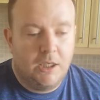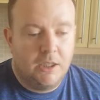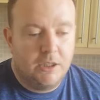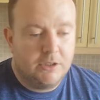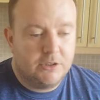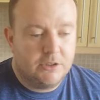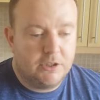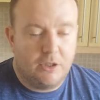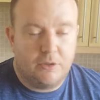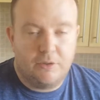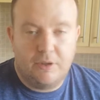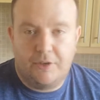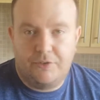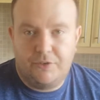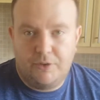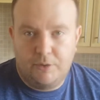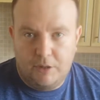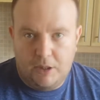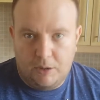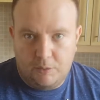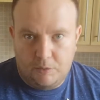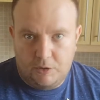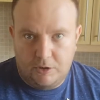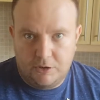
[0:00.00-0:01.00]
So if you
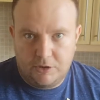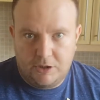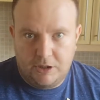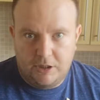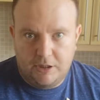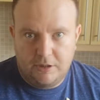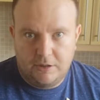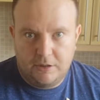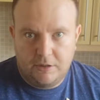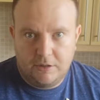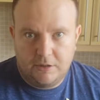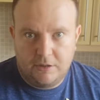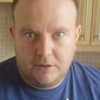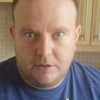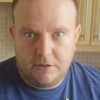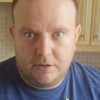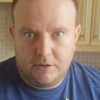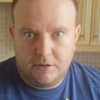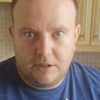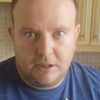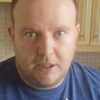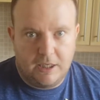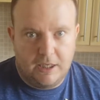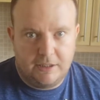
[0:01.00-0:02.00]
are watching
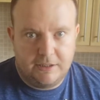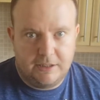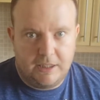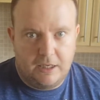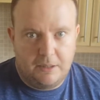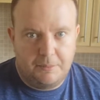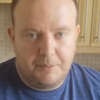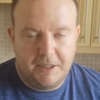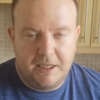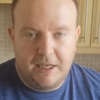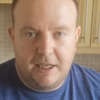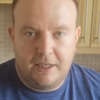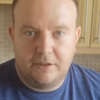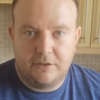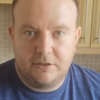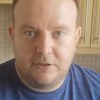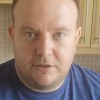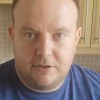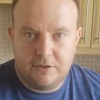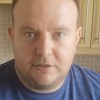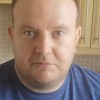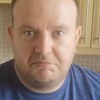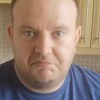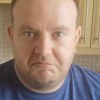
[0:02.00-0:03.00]
the guys at Abbey
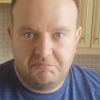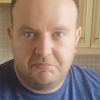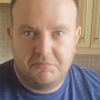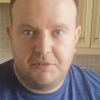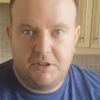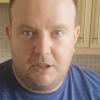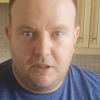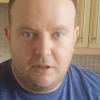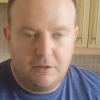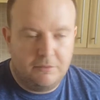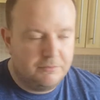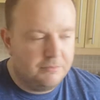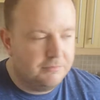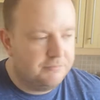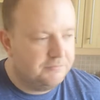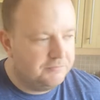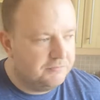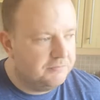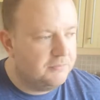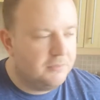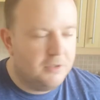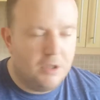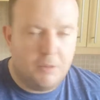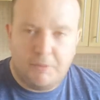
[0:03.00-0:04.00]
Ales, you know,
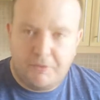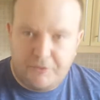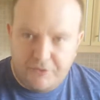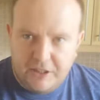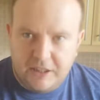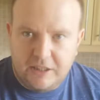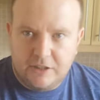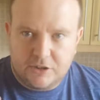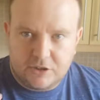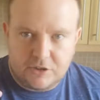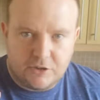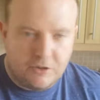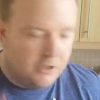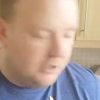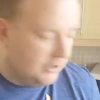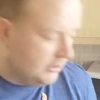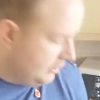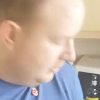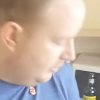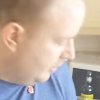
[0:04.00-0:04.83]
I've got my fingers crossed.